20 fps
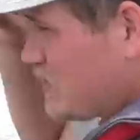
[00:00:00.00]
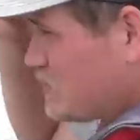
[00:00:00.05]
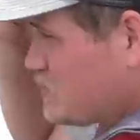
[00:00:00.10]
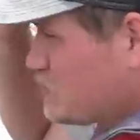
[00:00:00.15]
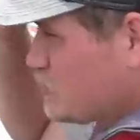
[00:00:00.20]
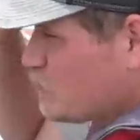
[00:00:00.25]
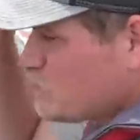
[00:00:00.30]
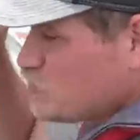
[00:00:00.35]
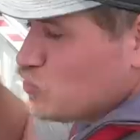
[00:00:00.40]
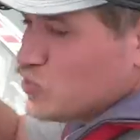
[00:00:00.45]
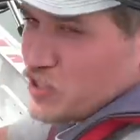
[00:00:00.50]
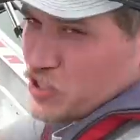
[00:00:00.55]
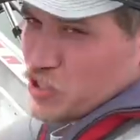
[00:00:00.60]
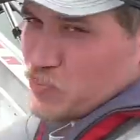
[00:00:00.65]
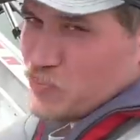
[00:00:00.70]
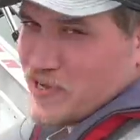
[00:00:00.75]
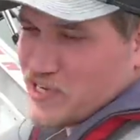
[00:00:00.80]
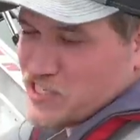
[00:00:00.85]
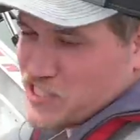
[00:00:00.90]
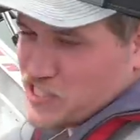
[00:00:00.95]
Picture, if you look at the
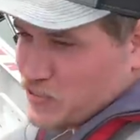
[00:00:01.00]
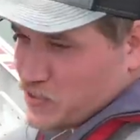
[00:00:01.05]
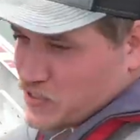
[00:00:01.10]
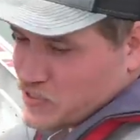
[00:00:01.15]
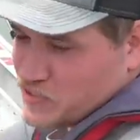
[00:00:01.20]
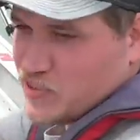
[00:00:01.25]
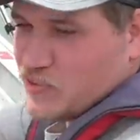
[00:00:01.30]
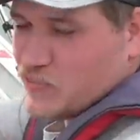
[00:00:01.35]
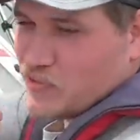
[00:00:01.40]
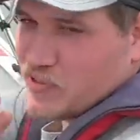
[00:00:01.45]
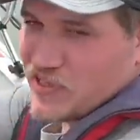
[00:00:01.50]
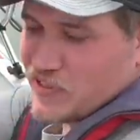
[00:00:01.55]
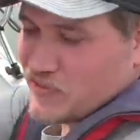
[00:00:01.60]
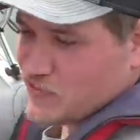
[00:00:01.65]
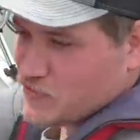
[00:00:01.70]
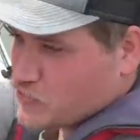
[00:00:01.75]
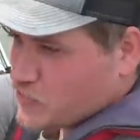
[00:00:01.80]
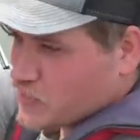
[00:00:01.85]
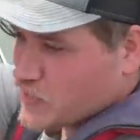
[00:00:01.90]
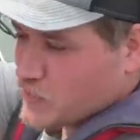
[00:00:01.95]
picture, which you can probably
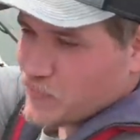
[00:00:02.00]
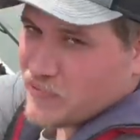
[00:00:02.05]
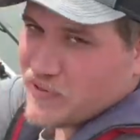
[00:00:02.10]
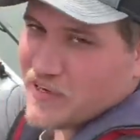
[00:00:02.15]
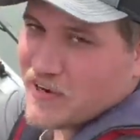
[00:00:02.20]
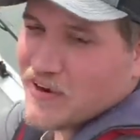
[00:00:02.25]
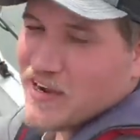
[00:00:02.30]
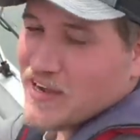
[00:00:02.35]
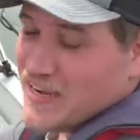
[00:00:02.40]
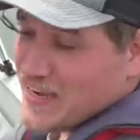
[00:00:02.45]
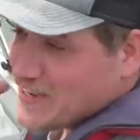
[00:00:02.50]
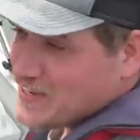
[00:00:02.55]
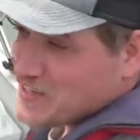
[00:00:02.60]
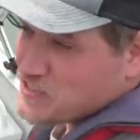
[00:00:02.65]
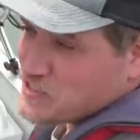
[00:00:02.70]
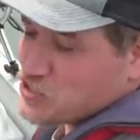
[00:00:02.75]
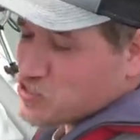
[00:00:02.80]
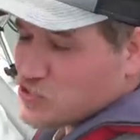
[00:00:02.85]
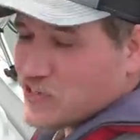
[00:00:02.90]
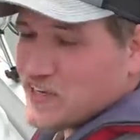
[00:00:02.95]
throw it up here, it
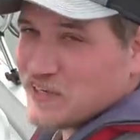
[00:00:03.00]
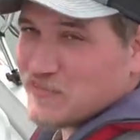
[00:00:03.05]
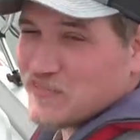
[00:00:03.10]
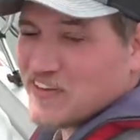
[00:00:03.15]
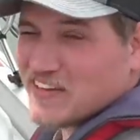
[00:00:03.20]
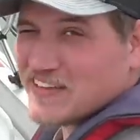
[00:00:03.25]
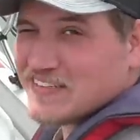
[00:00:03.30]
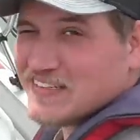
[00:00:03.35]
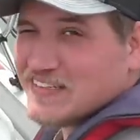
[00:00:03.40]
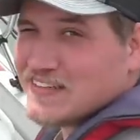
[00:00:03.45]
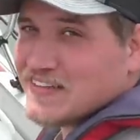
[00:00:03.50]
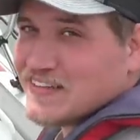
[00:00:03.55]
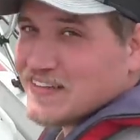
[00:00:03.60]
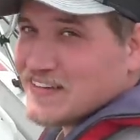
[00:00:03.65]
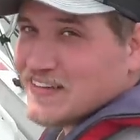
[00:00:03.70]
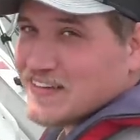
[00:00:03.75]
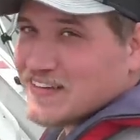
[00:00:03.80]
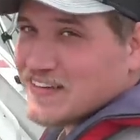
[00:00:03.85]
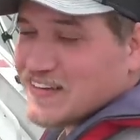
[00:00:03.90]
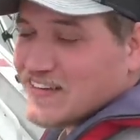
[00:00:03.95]
is a truck, man.
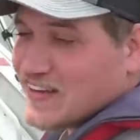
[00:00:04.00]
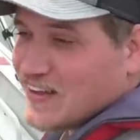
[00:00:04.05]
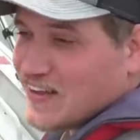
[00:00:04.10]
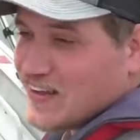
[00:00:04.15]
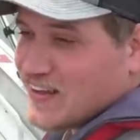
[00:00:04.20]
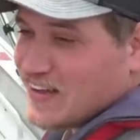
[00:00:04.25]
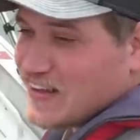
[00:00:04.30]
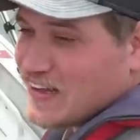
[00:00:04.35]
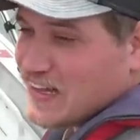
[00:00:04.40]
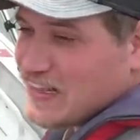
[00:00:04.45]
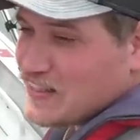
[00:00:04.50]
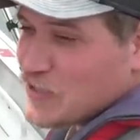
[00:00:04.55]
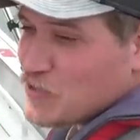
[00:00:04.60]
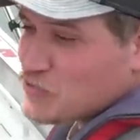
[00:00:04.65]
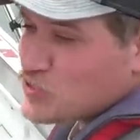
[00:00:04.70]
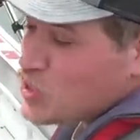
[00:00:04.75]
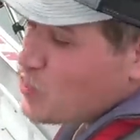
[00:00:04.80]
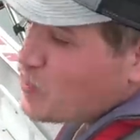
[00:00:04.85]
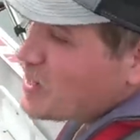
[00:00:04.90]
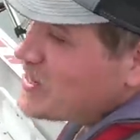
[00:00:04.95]
It sure does look like it.
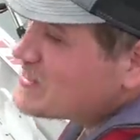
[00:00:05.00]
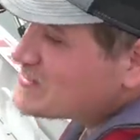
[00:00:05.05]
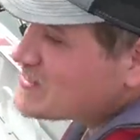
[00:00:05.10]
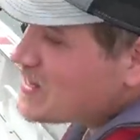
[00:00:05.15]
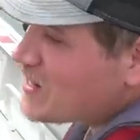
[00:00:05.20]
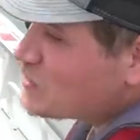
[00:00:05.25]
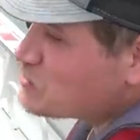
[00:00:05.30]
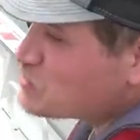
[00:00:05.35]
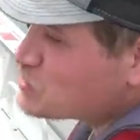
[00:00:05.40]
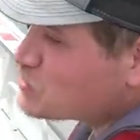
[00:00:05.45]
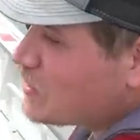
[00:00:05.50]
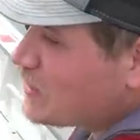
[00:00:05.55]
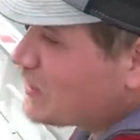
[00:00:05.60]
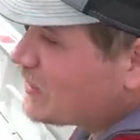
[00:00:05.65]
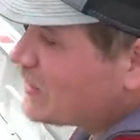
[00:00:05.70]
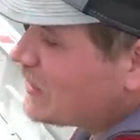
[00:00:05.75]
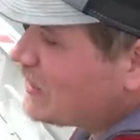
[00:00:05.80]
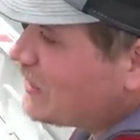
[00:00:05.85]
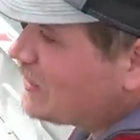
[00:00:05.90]
There's no way it's not a truck. Like,